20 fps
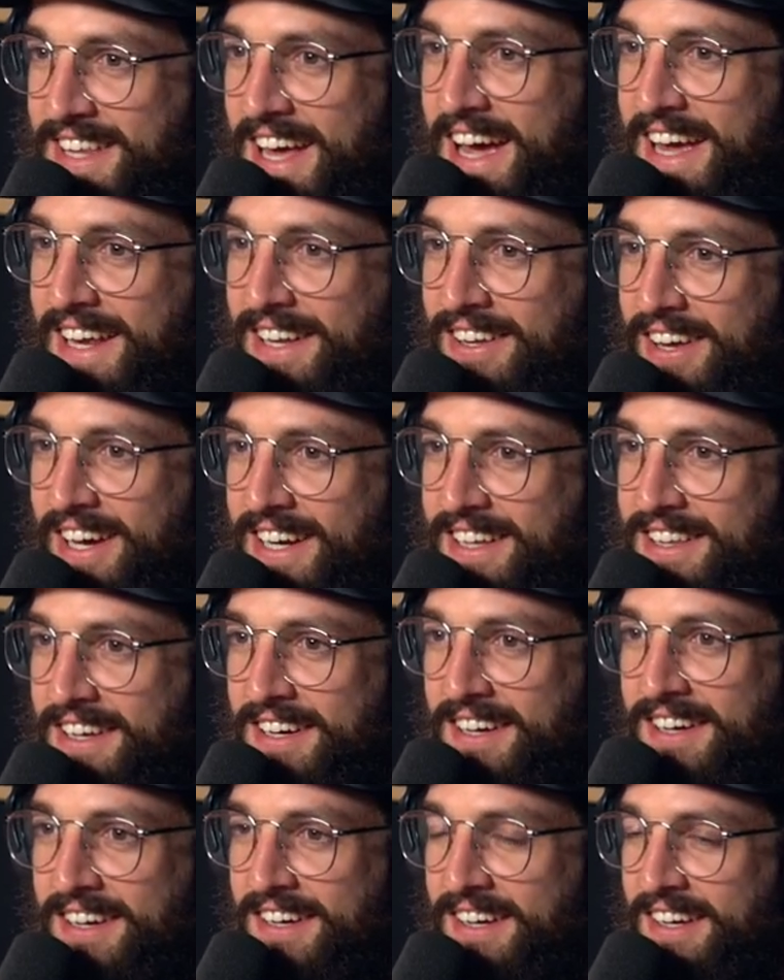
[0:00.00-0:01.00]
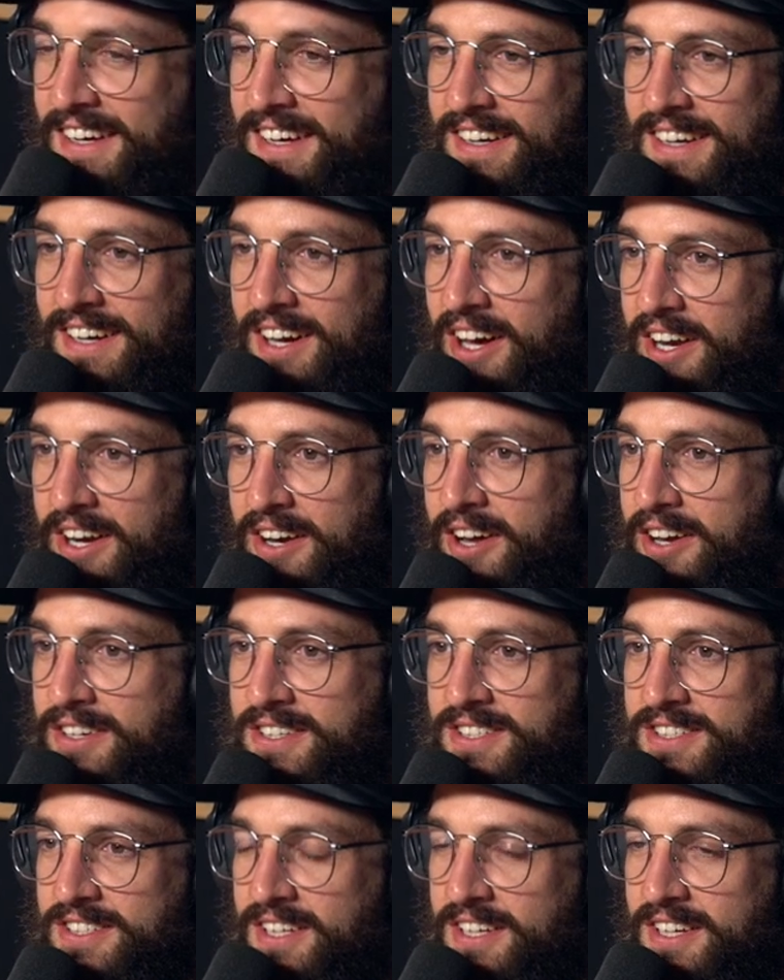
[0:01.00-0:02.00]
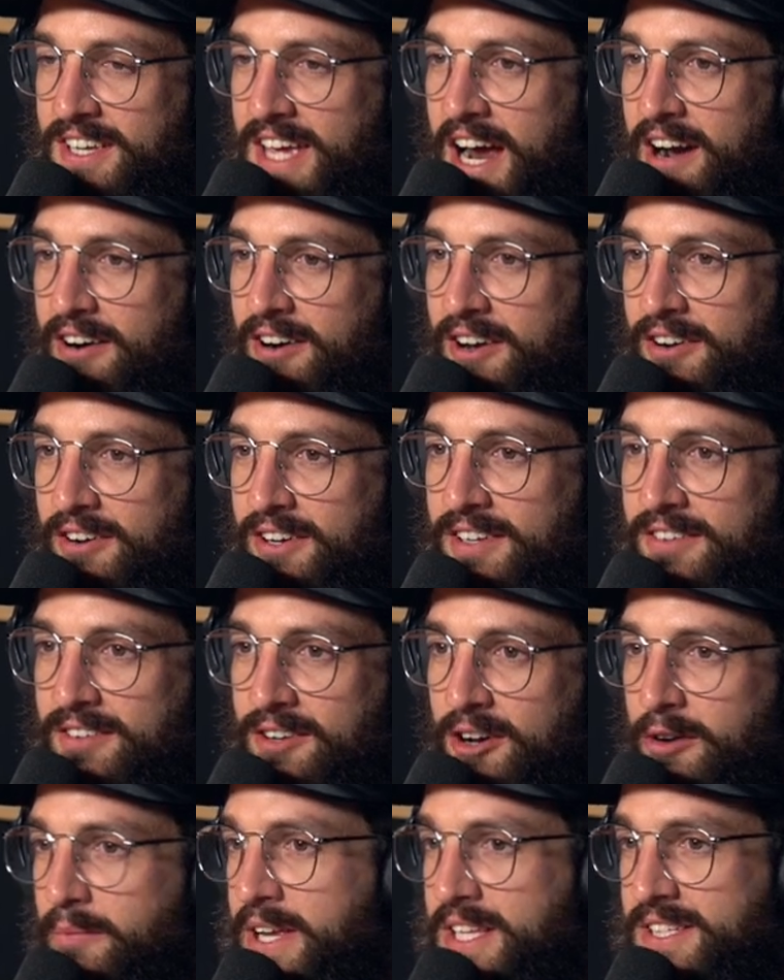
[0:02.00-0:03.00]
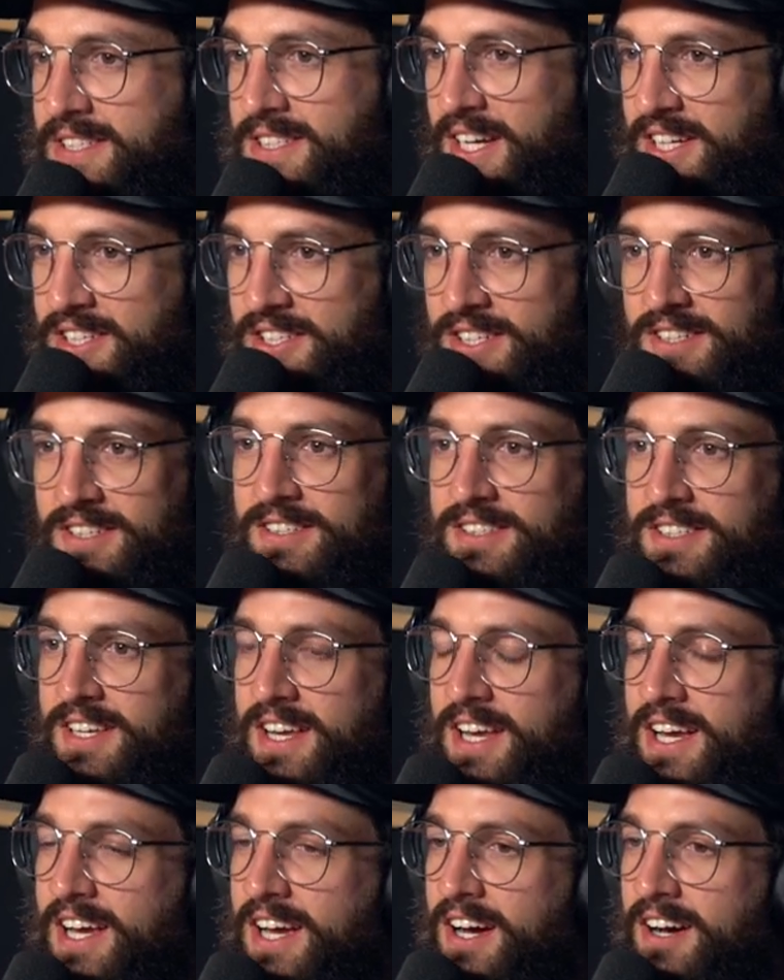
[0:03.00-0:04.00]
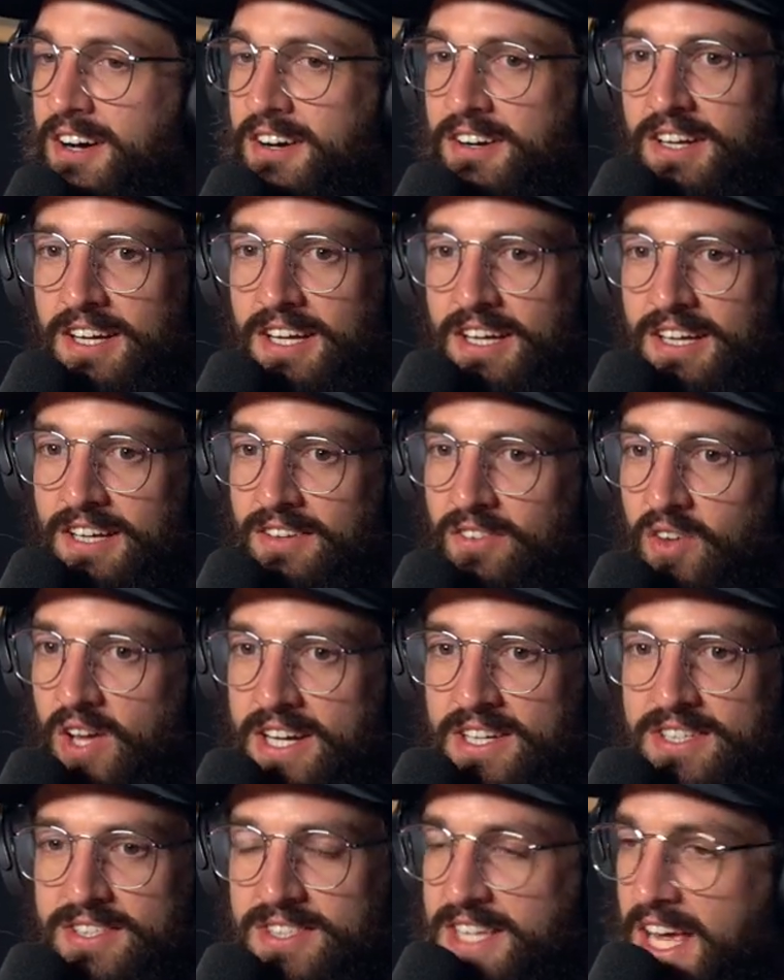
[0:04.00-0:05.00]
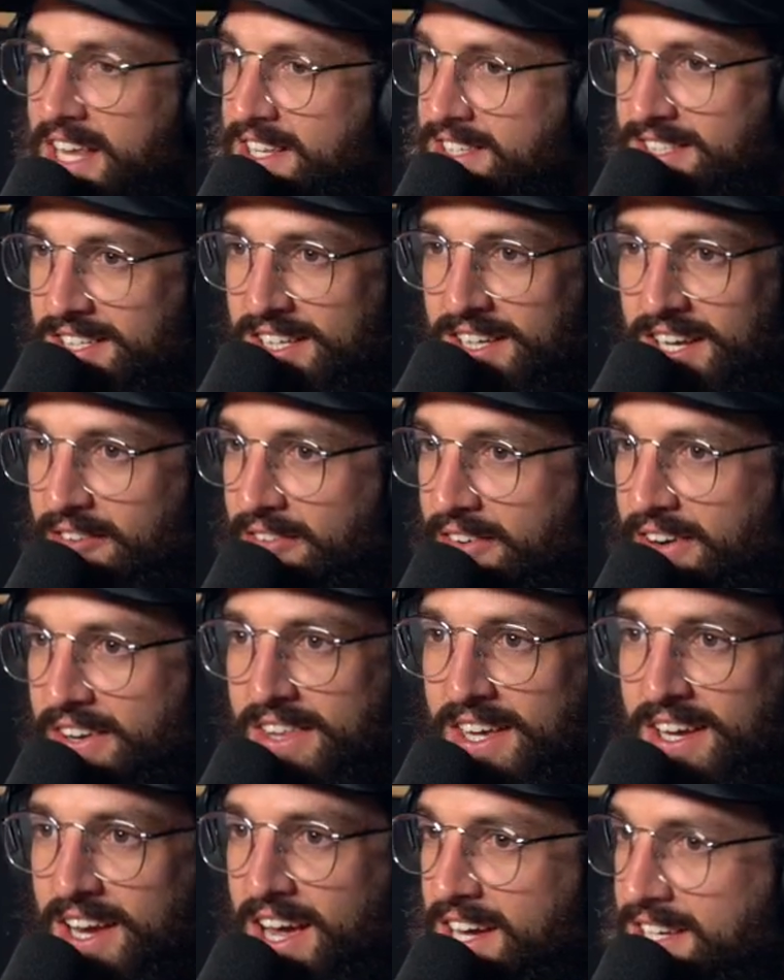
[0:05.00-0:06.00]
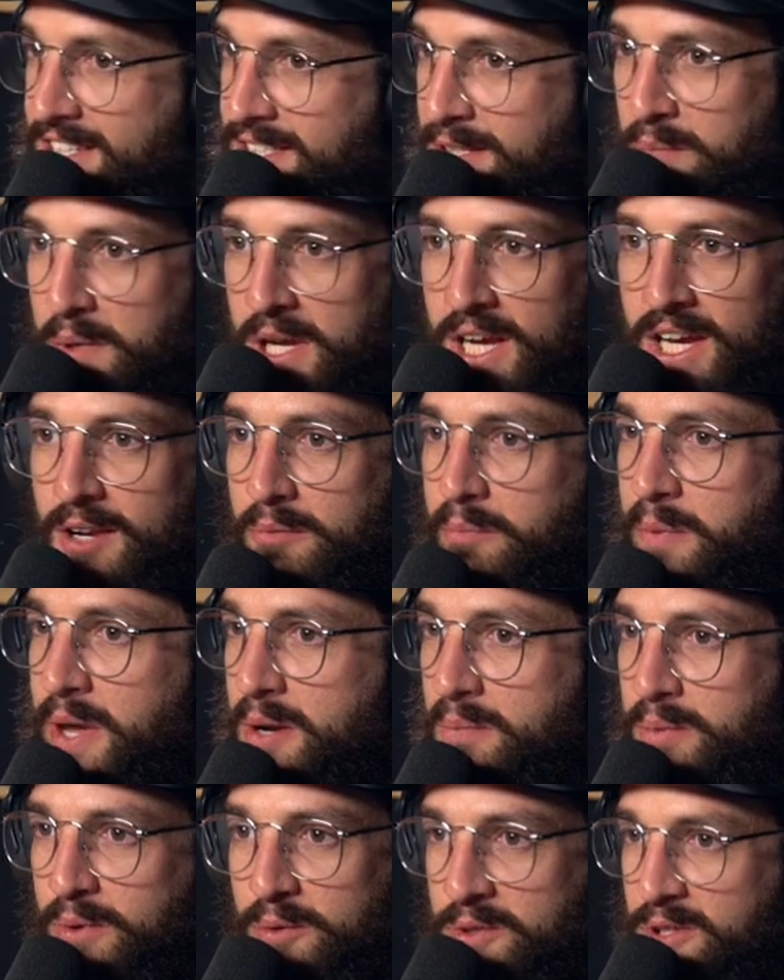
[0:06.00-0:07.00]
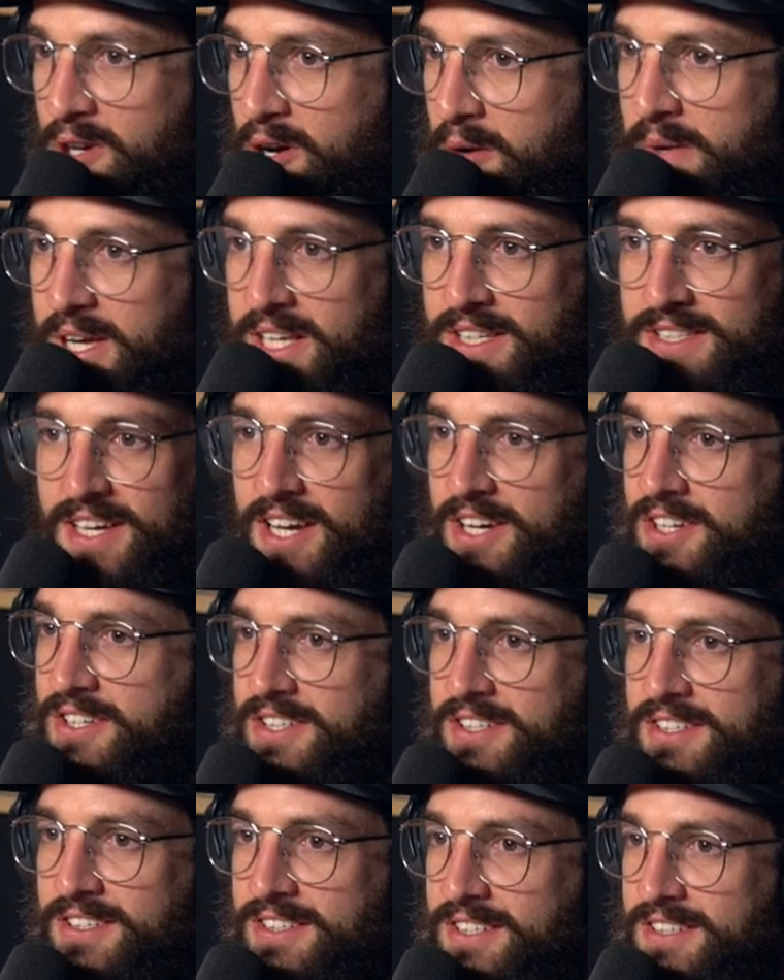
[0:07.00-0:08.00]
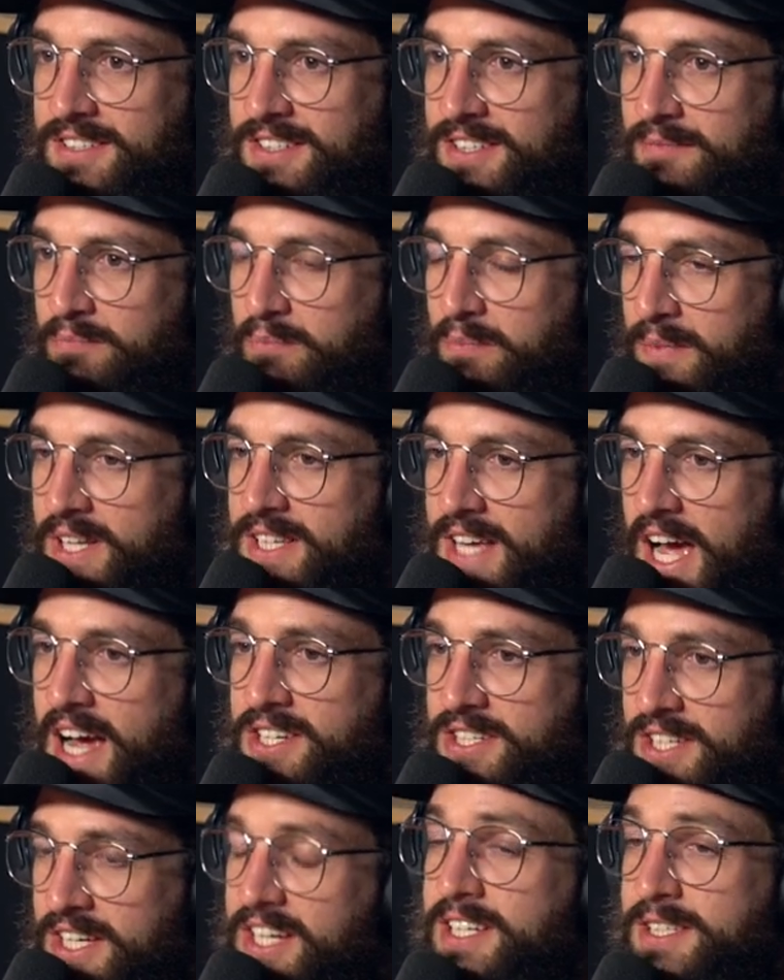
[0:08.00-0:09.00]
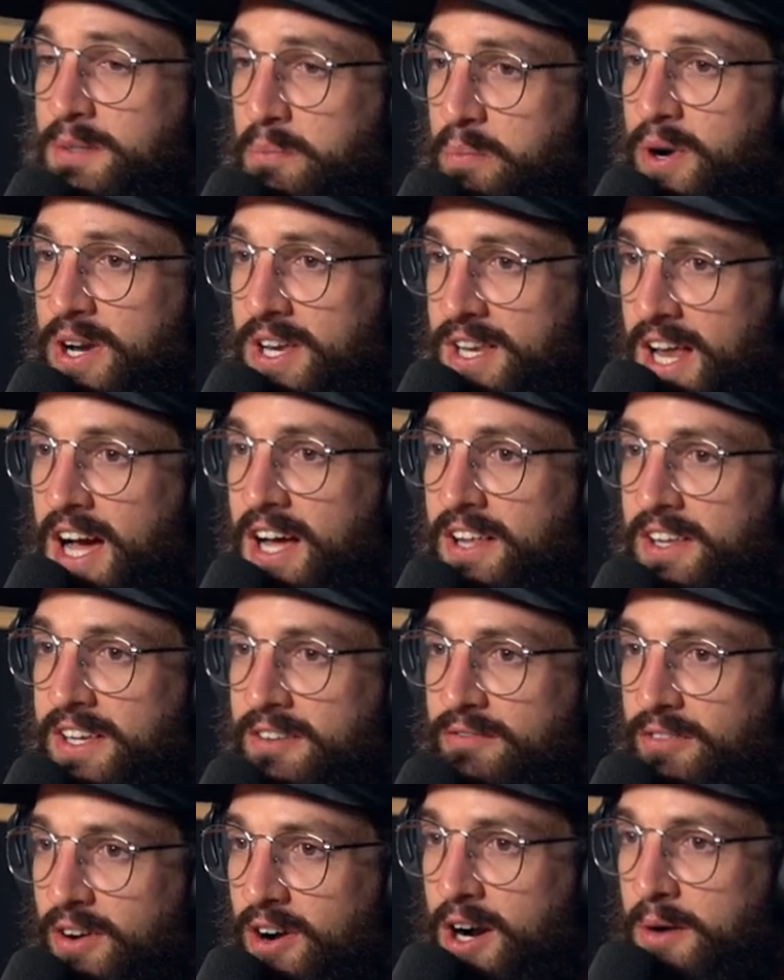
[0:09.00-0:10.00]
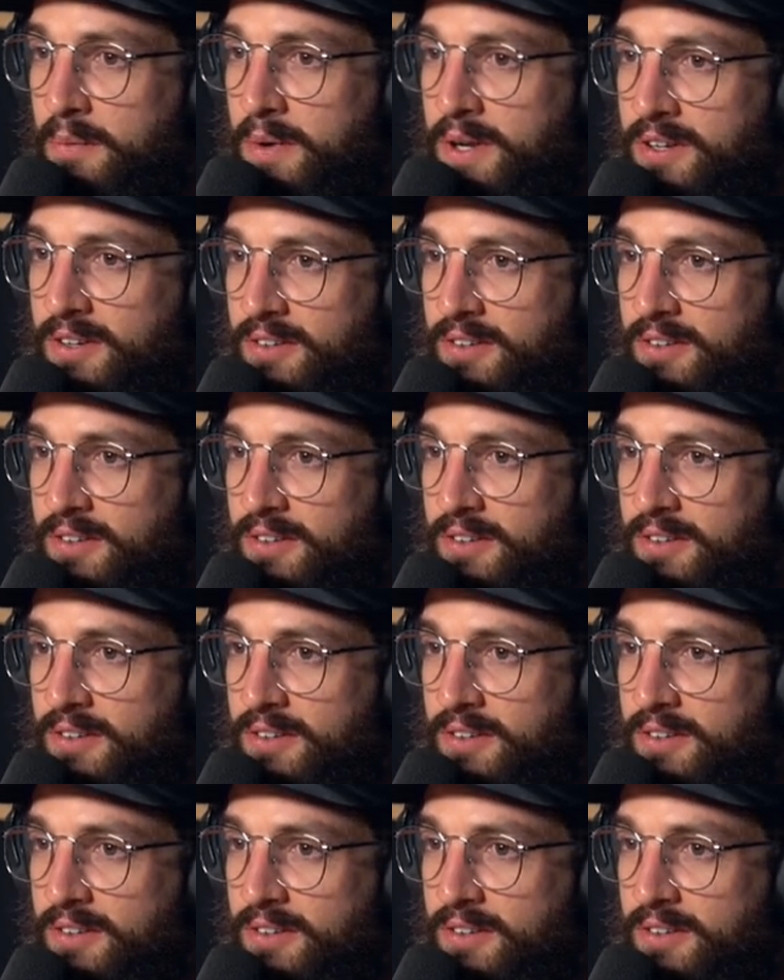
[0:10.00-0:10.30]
And like the, I don't know, just the carry on in comment sections and how like censored everything has to be in people's comment sections. It actually is a pretty gnarly environment.